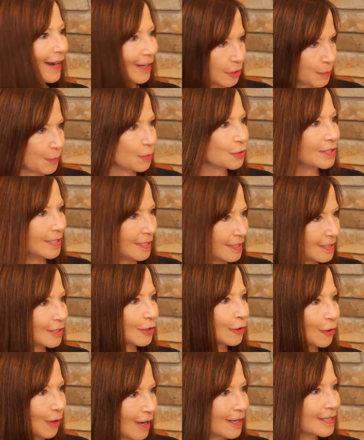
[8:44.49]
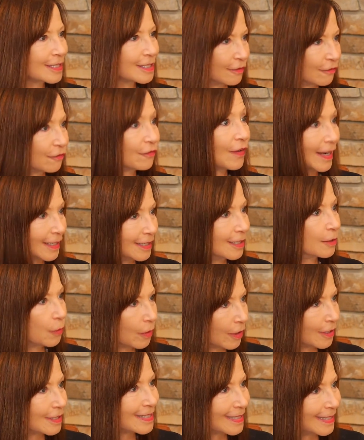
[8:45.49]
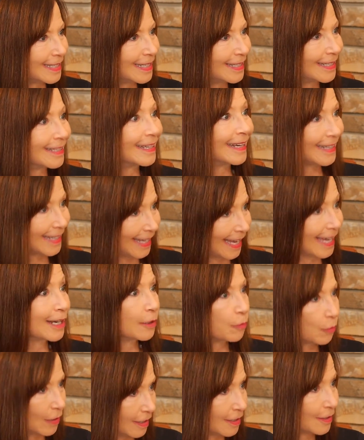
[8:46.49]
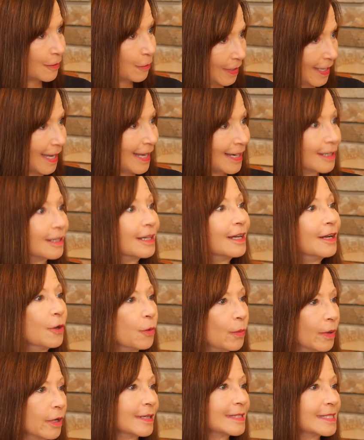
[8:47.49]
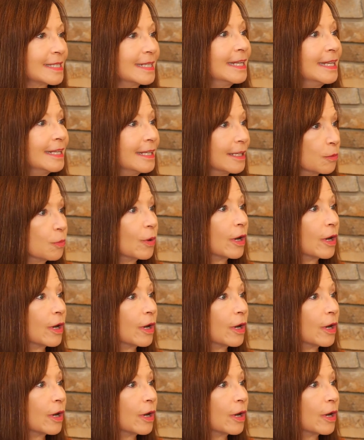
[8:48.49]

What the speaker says: expertise across and find it where it's needed and get it where it's needed,